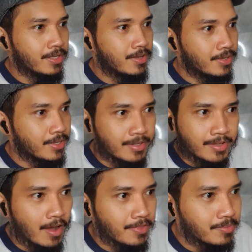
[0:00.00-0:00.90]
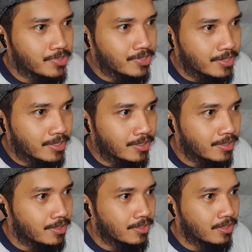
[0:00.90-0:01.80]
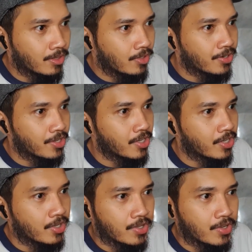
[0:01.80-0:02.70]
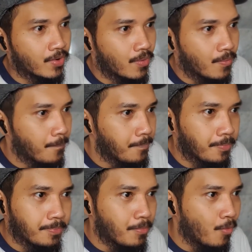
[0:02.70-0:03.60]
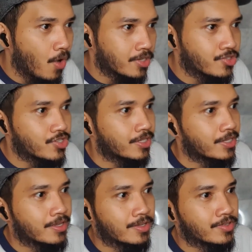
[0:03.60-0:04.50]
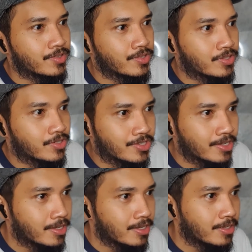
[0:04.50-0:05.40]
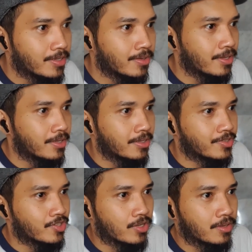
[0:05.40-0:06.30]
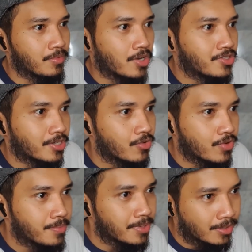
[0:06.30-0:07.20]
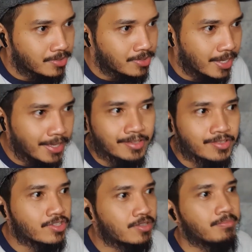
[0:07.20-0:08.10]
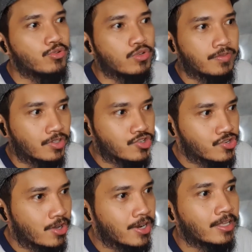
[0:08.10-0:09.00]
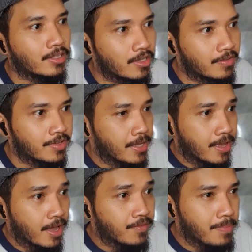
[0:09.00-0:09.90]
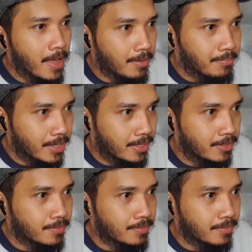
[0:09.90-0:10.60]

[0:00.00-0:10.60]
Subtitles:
in Gotham City, lurking, watching his city. He's watching criminals, and it's just a beautiful shot. I love it. Every Batman